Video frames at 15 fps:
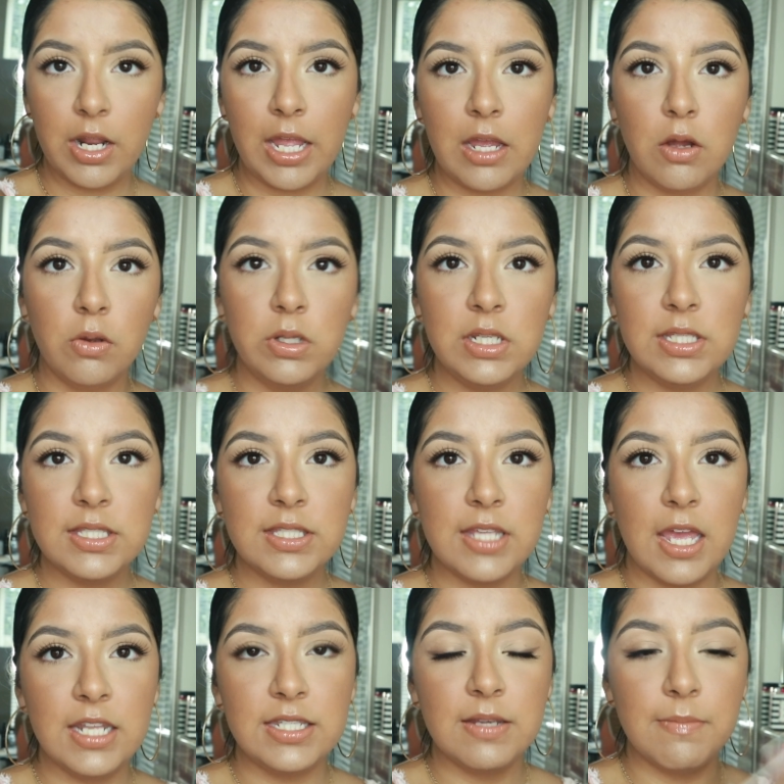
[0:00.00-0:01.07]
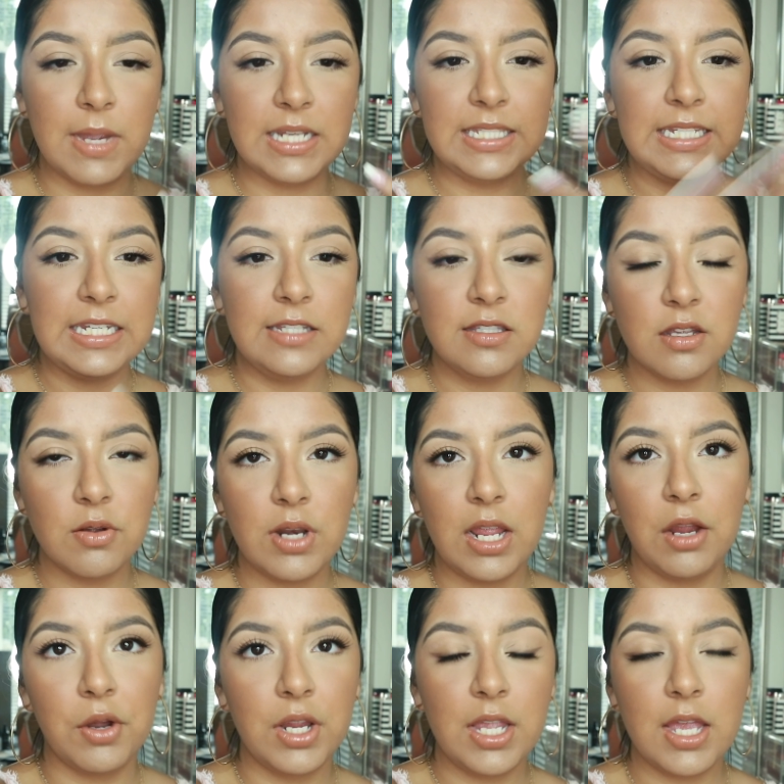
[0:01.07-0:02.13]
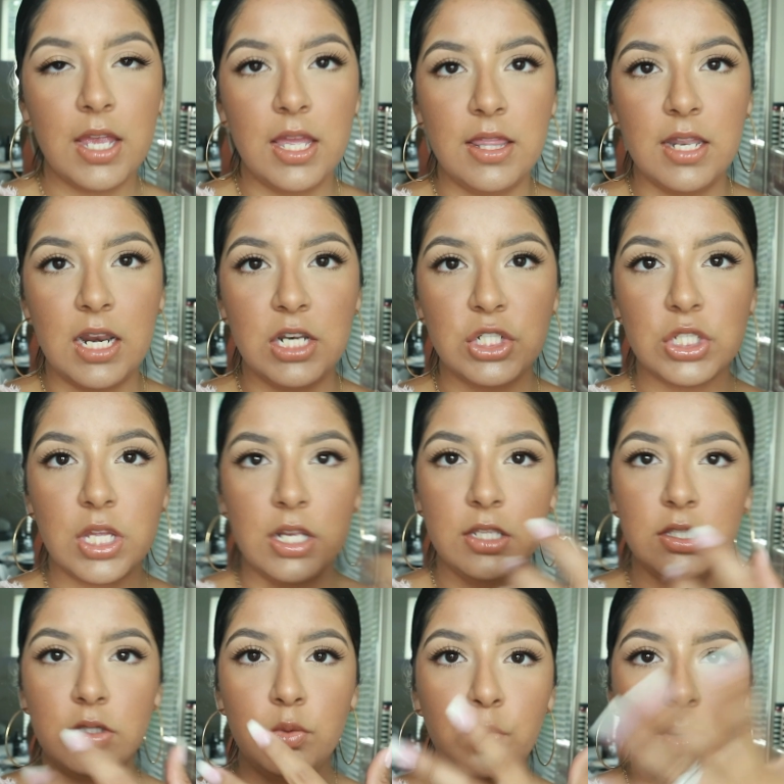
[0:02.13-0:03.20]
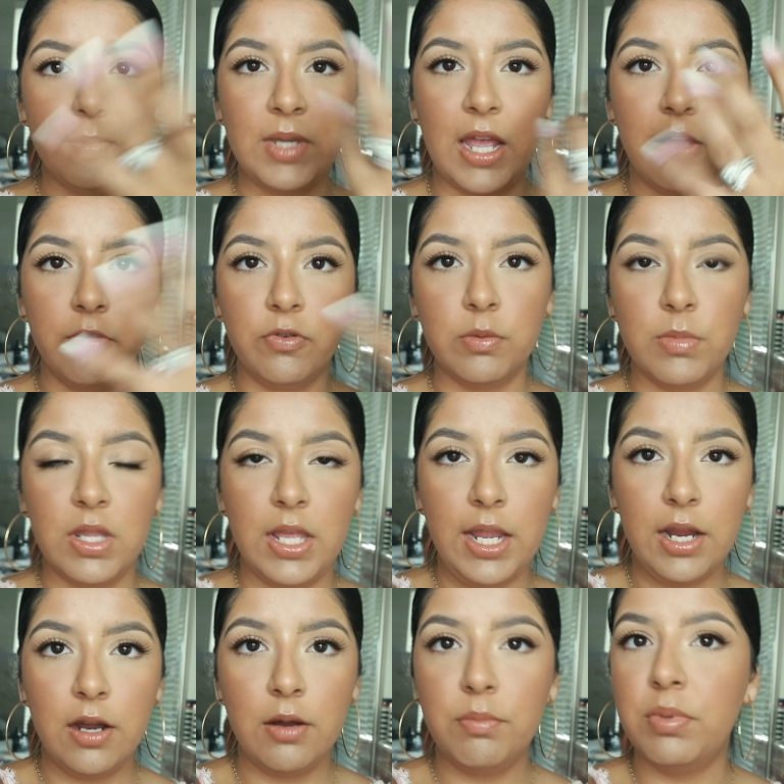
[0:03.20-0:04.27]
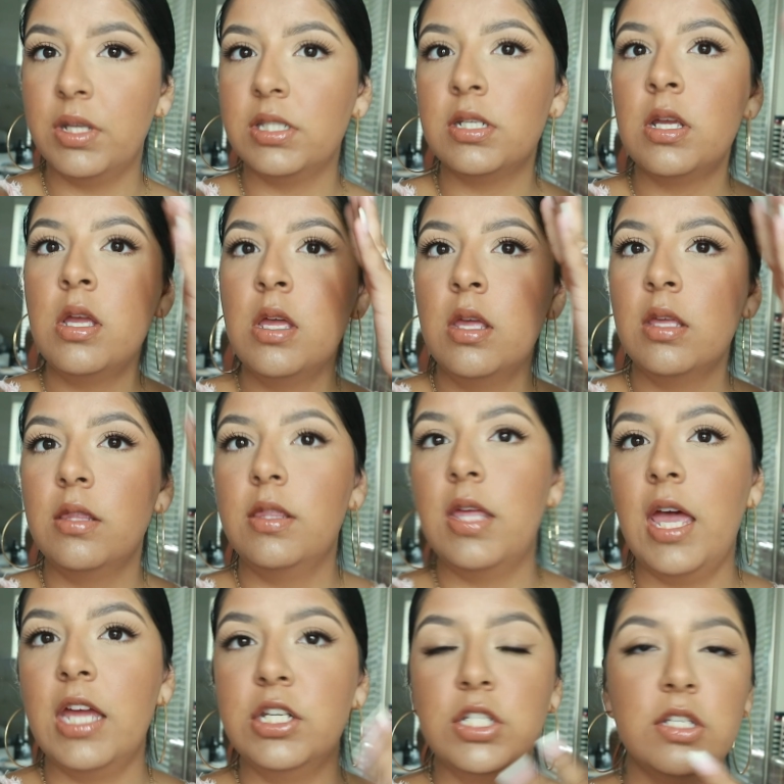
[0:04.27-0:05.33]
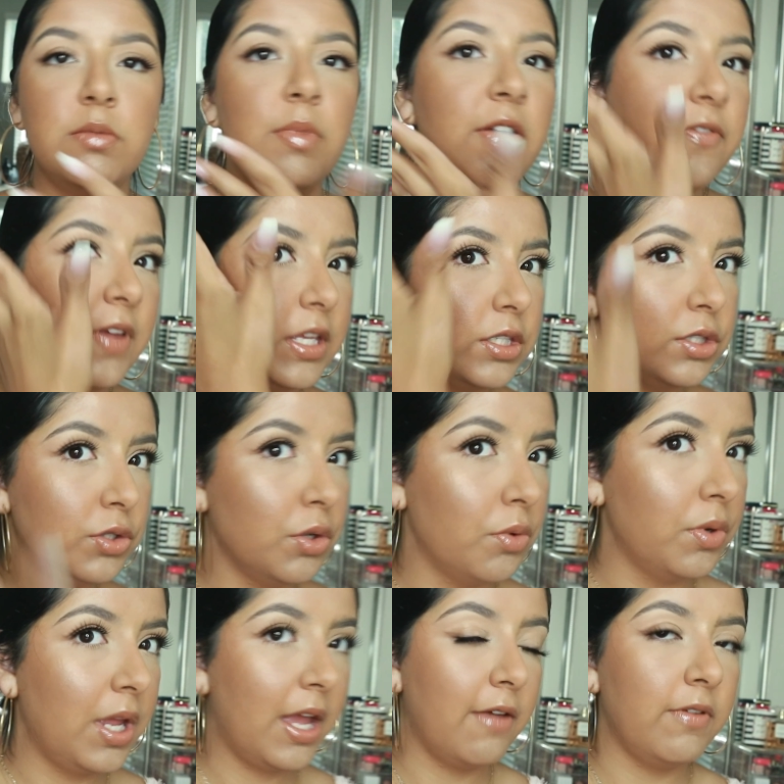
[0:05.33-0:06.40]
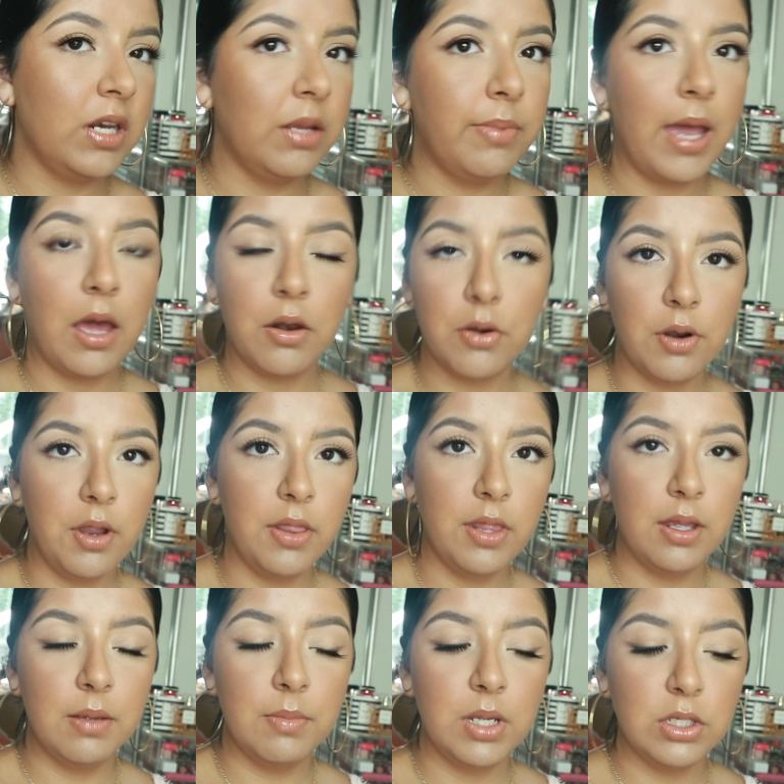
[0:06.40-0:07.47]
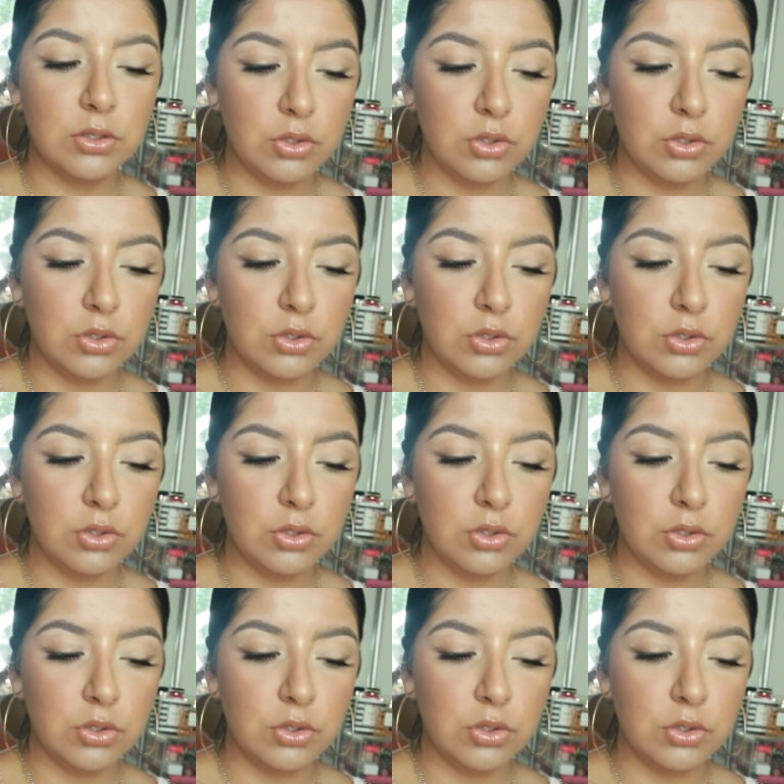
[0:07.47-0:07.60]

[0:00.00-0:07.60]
I only set my T-zone area, and then I just kind of swept out from there. But the edges of my face don't have any powder on them.